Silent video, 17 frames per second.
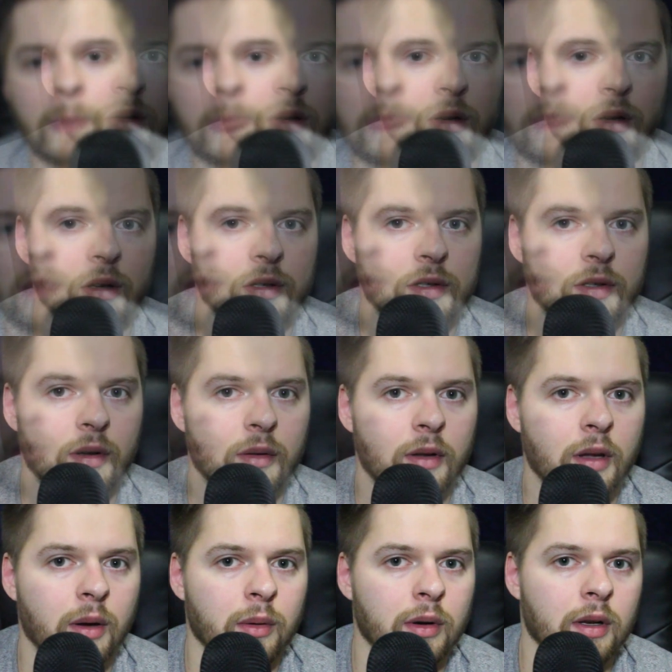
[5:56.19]
Alright, so
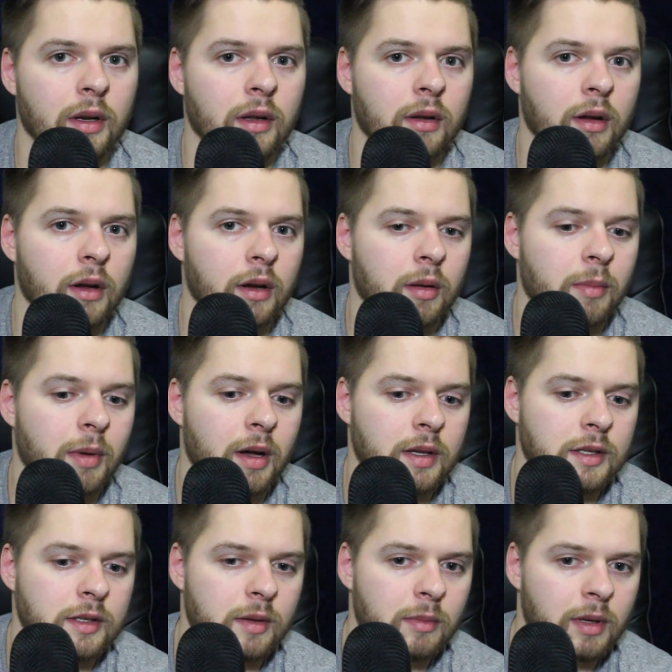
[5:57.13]
now we're going to talk
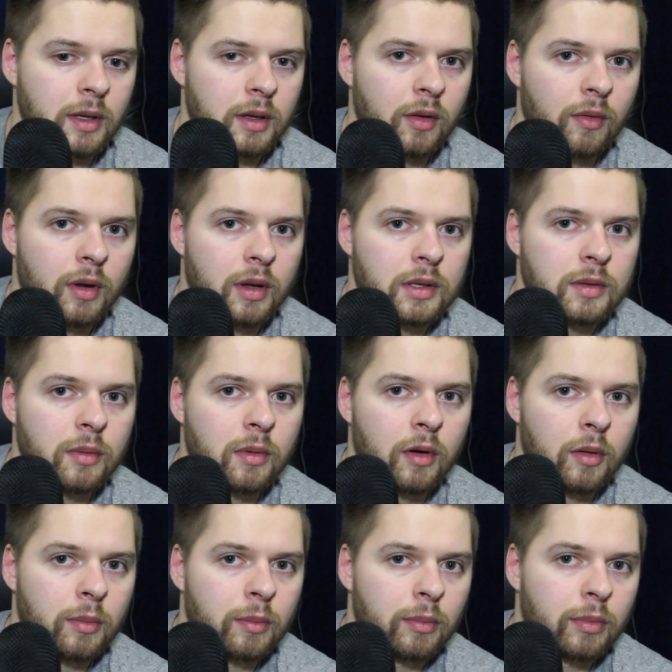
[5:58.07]
about some
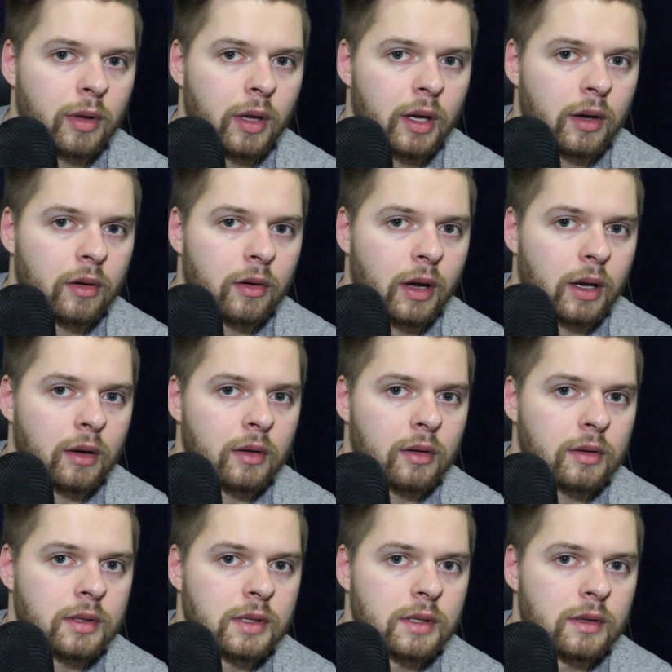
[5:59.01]
individual player
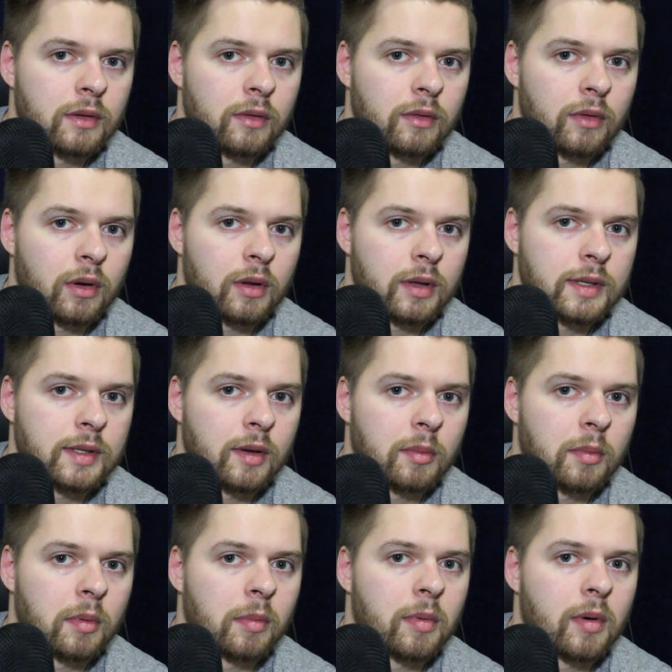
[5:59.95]
records for the
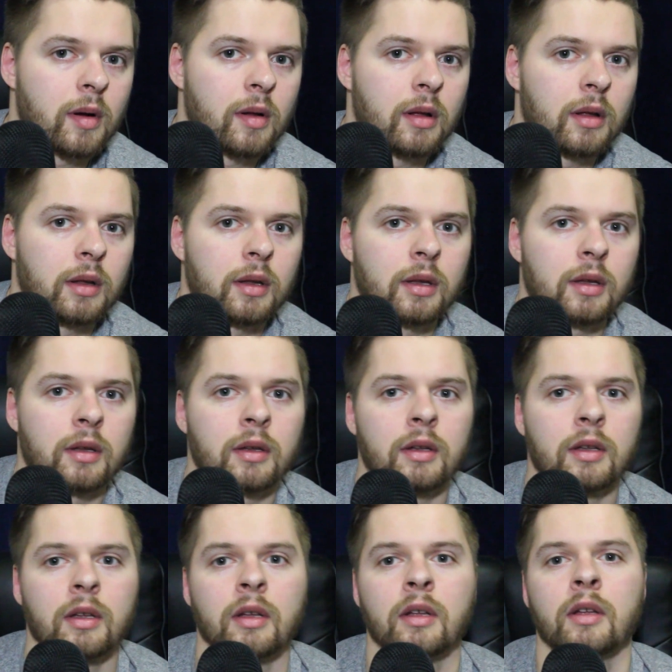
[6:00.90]
Super Bowl.
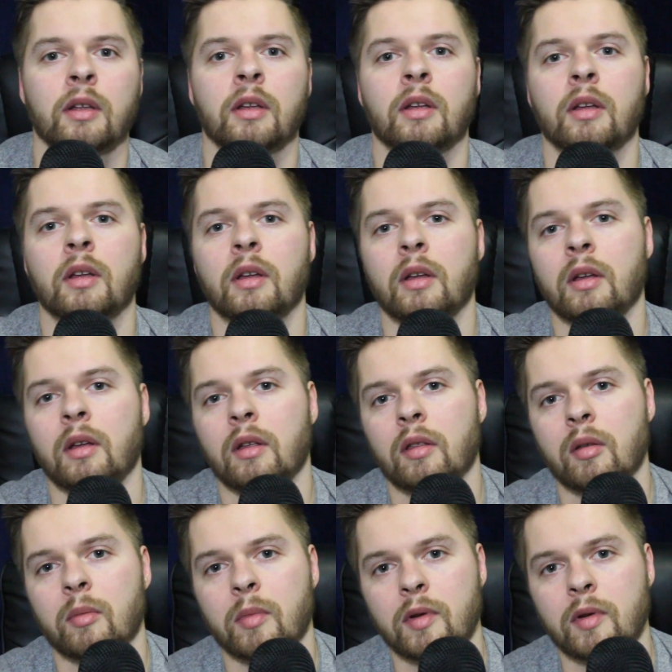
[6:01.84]
The